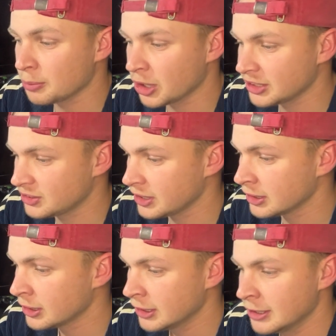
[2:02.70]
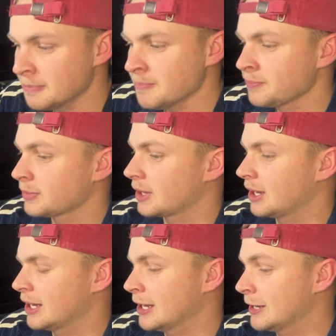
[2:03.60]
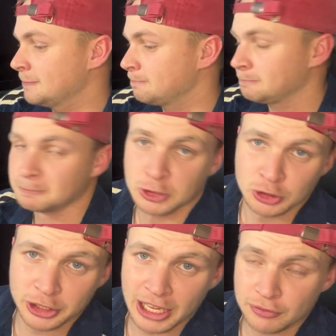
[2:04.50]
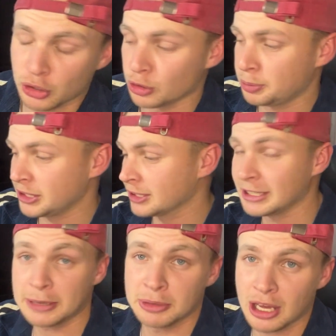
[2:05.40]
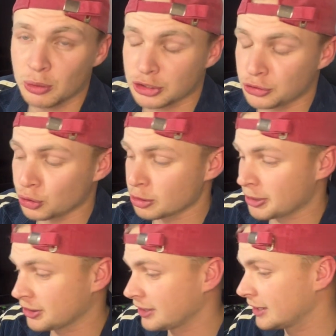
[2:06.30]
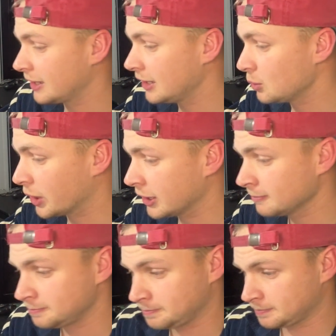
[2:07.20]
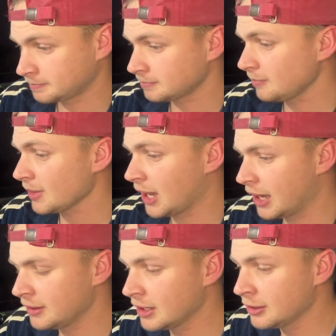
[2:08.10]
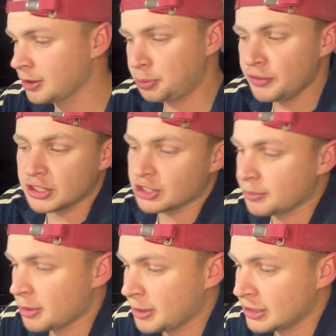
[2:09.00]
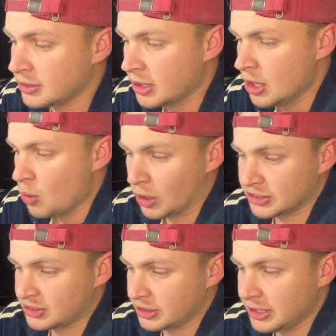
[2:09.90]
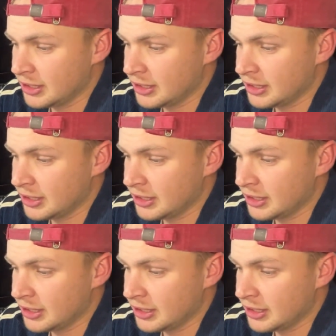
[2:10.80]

wasting. You can have your opinion. Let me know what you thought about that anyway. And then the previous time they met was